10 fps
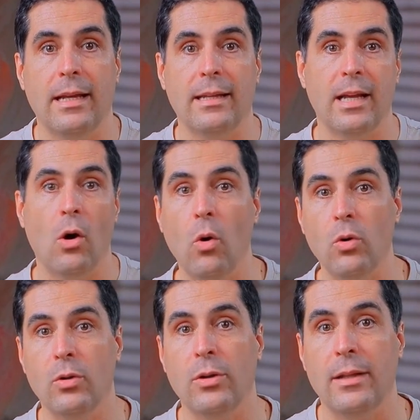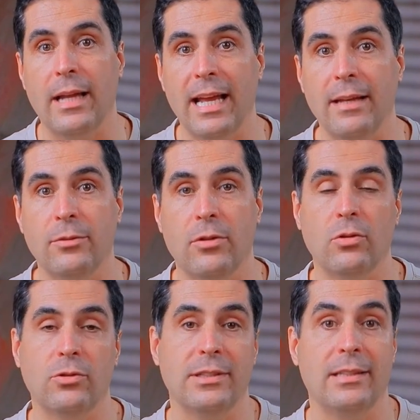they all claim to
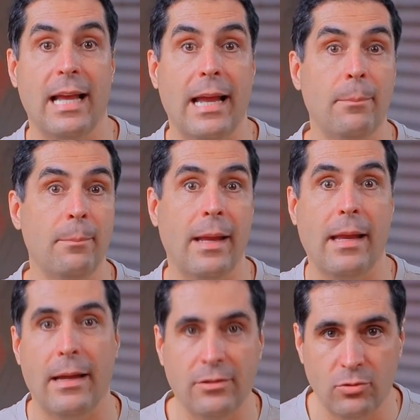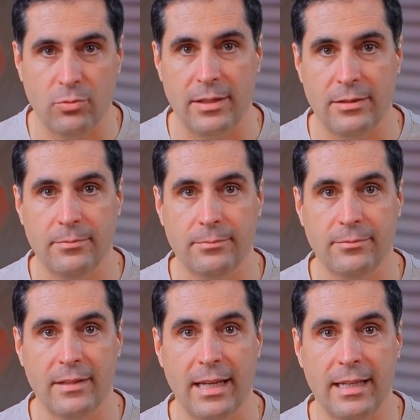do the same, but they do it
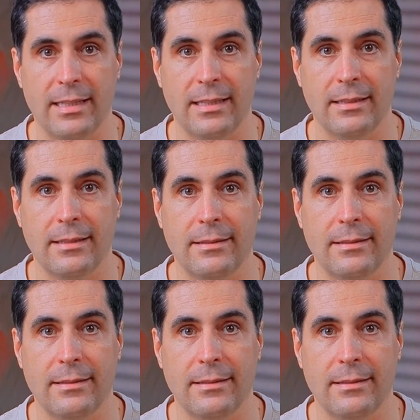very